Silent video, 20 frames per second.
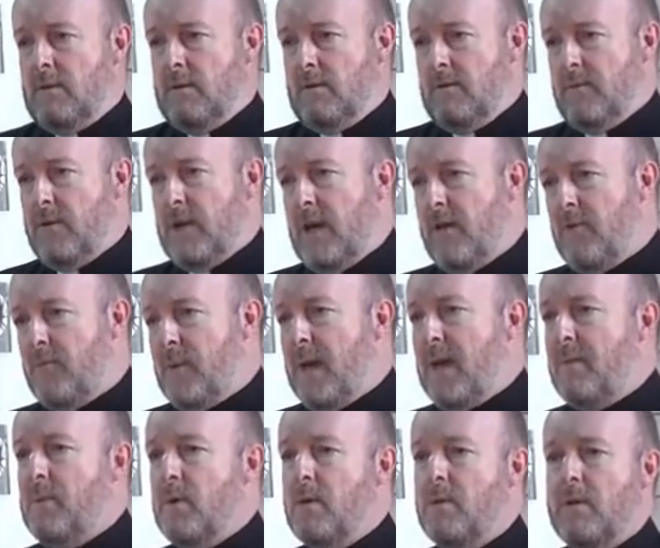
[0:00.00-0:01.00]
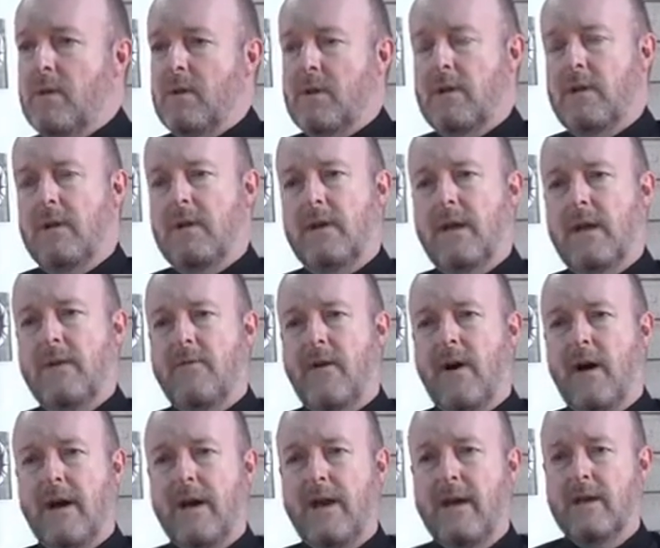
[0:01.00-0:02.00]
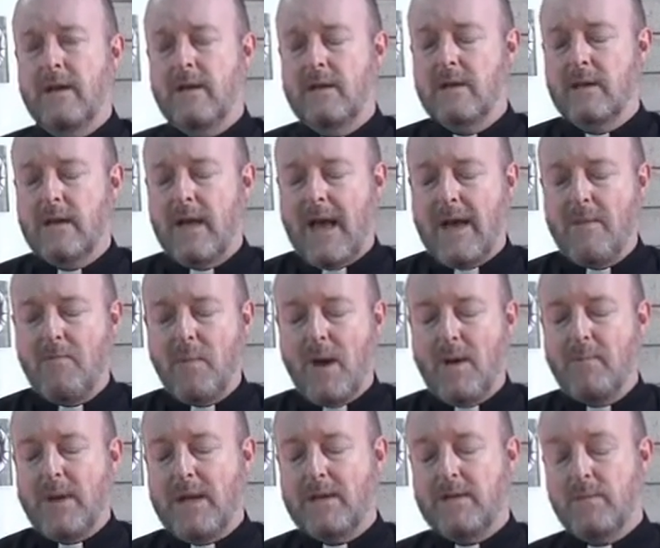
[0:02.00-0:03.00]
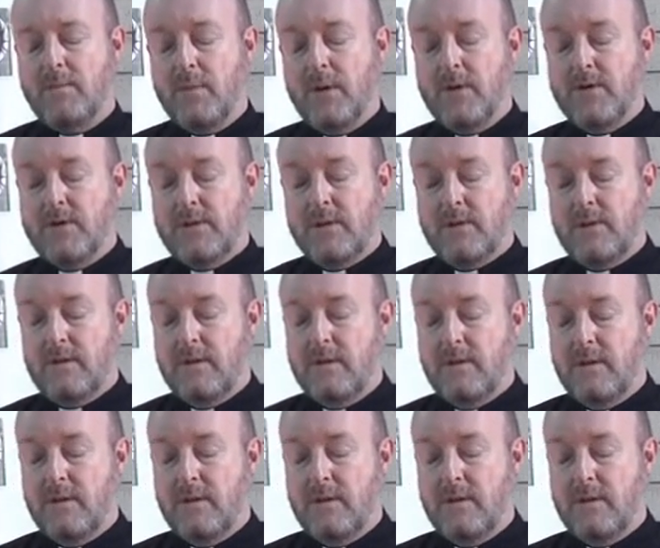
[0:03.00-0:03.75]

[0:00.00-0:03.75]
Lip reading: forgive people, if I am a better person,